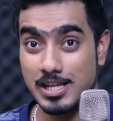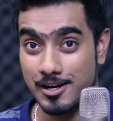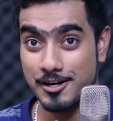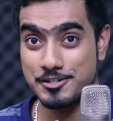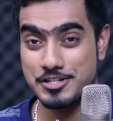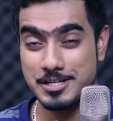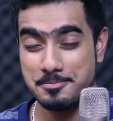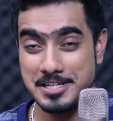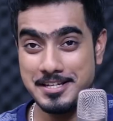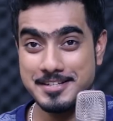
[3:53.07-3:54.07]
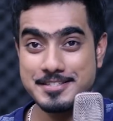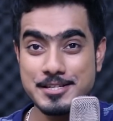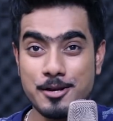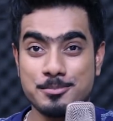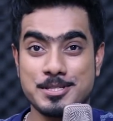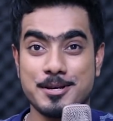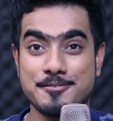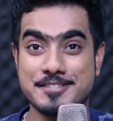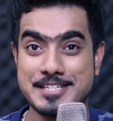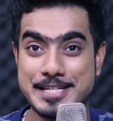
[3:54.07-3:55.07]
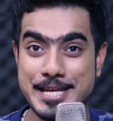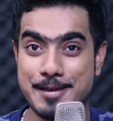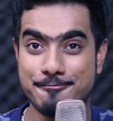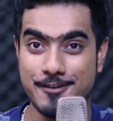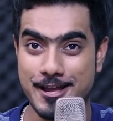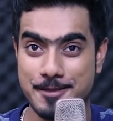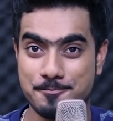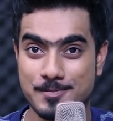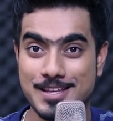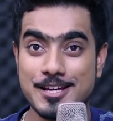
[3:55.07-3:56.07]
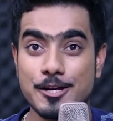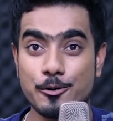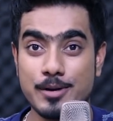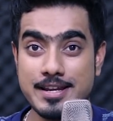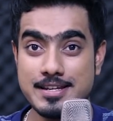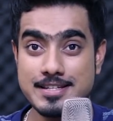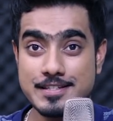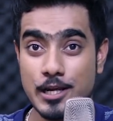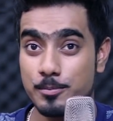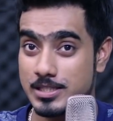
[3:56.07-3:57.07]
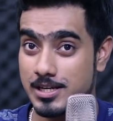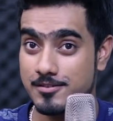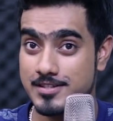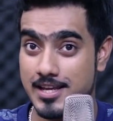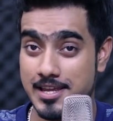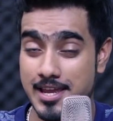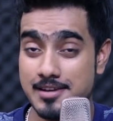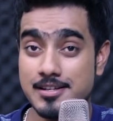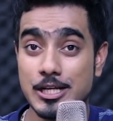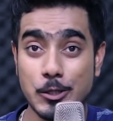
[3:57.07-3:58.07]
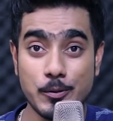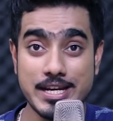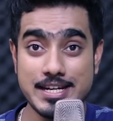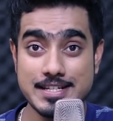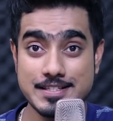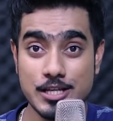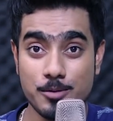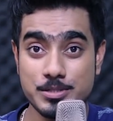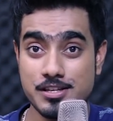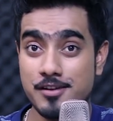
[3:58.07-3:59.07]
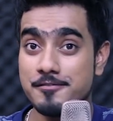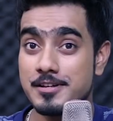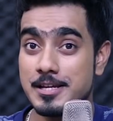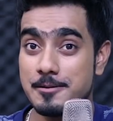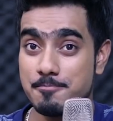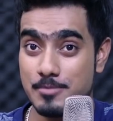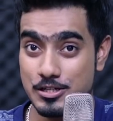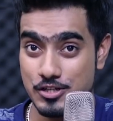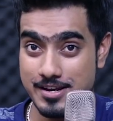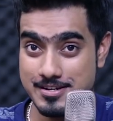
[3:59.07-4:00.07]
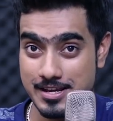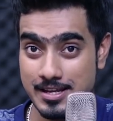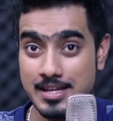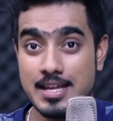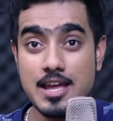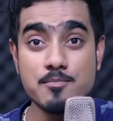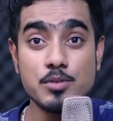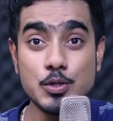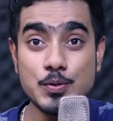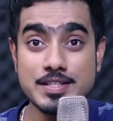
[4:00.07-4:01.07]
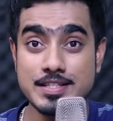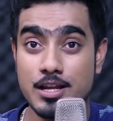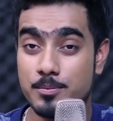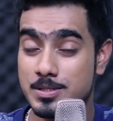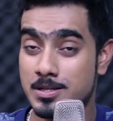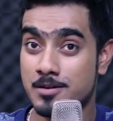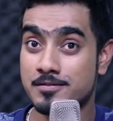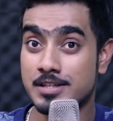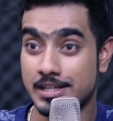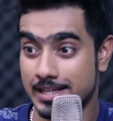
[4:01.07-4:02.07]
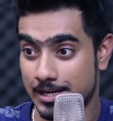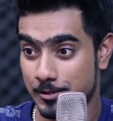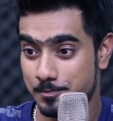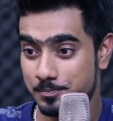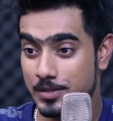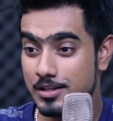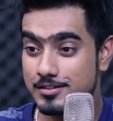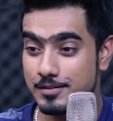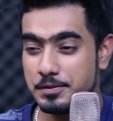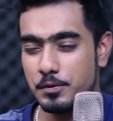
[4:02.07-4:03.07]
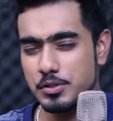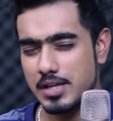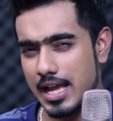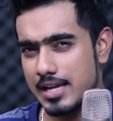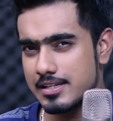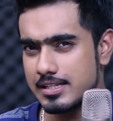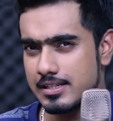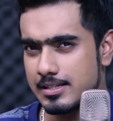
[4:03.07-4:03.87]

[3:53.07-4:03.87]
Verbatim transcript: R G B is the opposite of C M Y. Red is the opposite of cyan. Green is the opposite of magenta. And blue is the opposite of yellow. So if you want to add